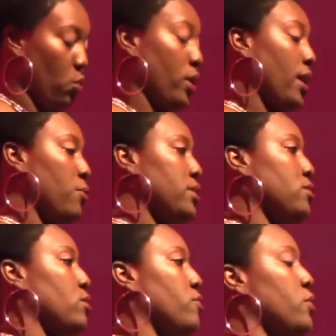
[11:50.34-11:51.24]
When I went
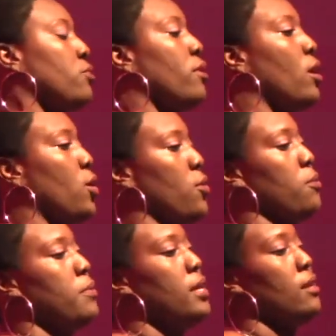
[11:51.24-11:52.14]
to the funeral
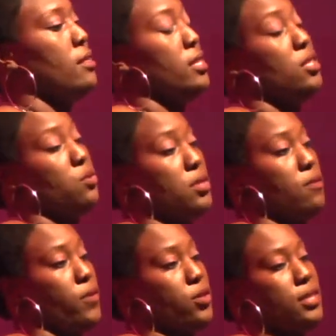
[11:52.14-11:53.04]
home, this was
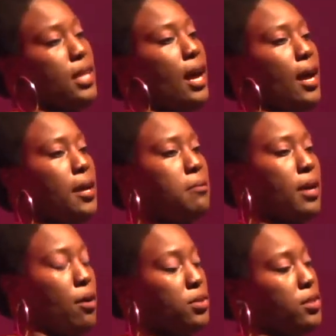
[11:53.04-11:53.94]
the first time
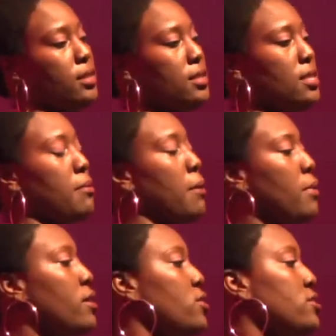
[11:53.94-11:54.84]
I was going to see my
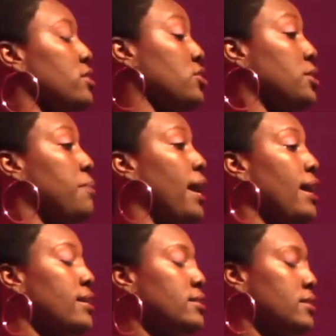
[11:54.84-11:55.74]
mother since she
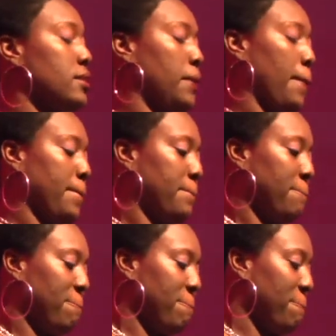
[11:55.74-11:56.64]
passed.
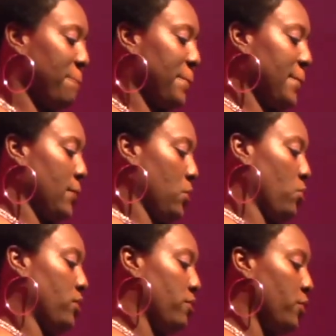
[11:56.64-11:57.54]

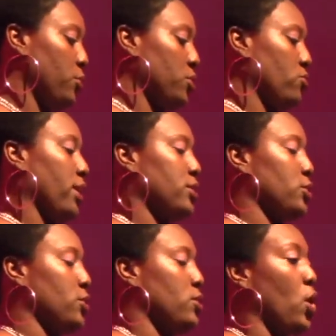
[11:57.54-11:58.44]
When the funeral
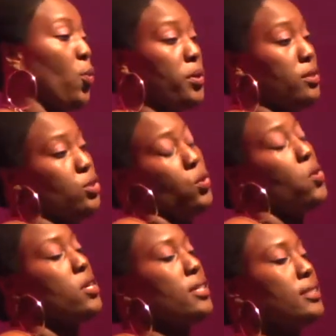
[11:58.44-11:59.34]
director opened the
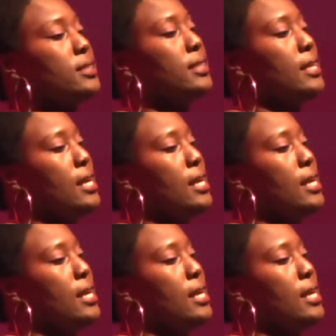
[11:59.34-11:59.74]
doors,